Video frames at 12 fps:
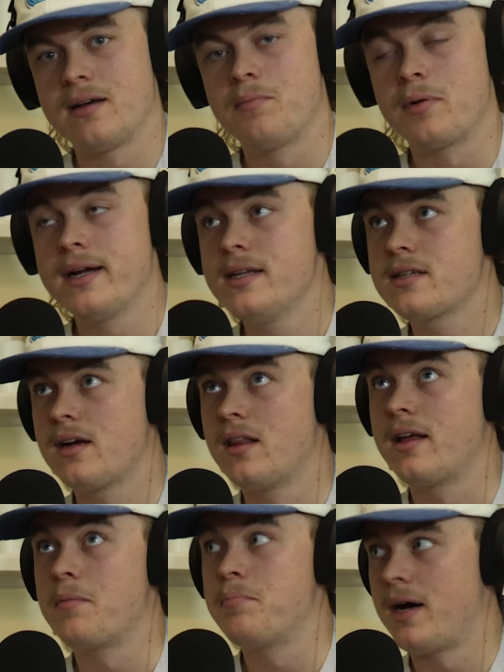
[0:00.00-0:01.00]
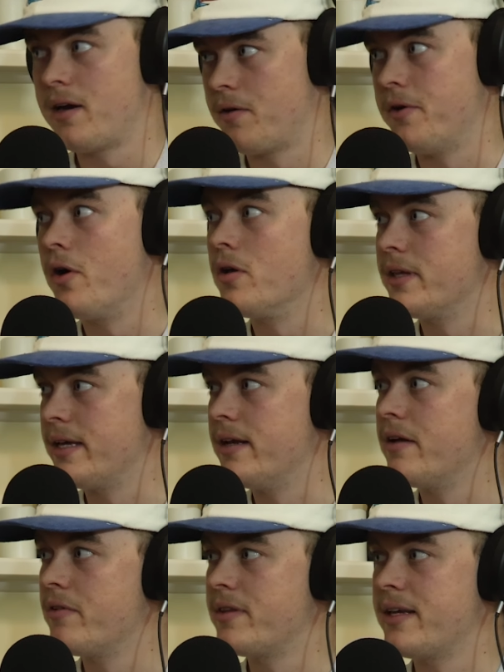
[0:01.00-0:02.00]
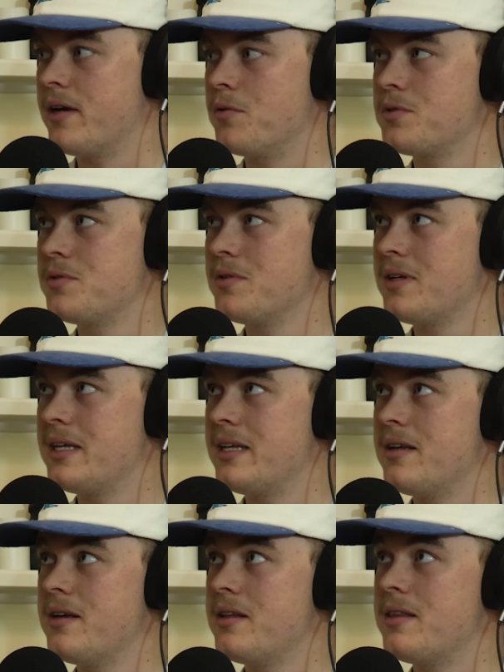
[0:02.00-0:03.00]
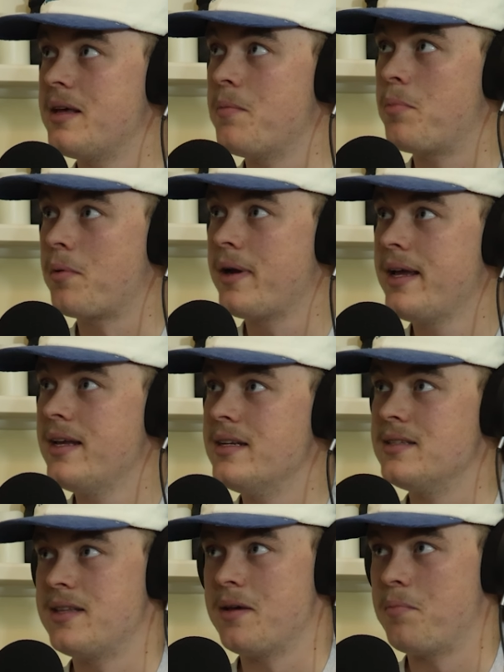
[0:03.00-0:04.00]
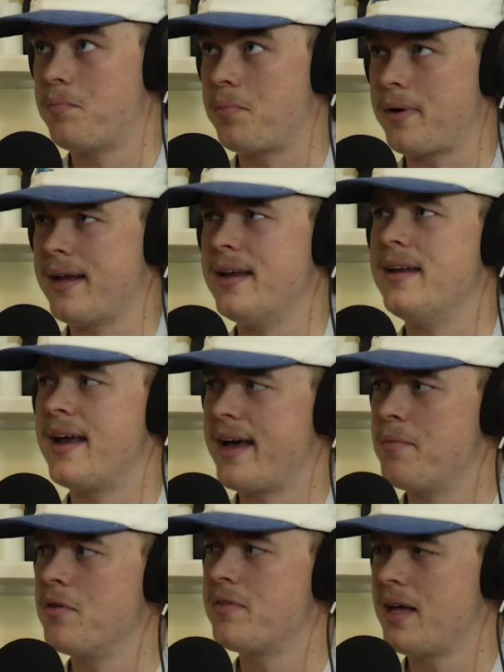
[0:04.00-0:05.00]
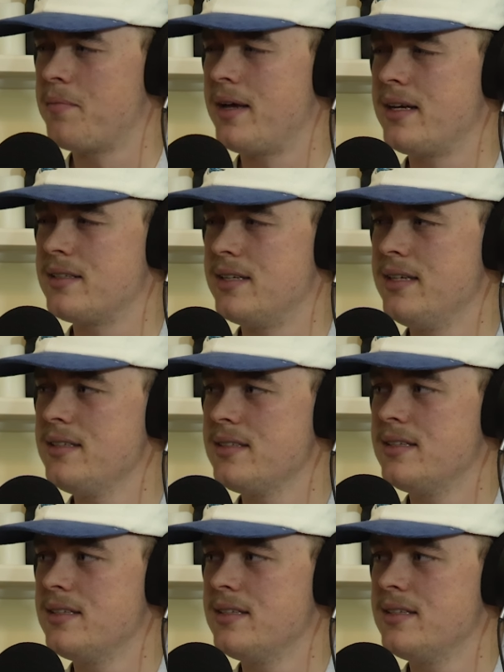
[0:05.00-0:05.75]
brands kind of like Butter and Ollie and everything else, their brand is their brand name, if that makes sense.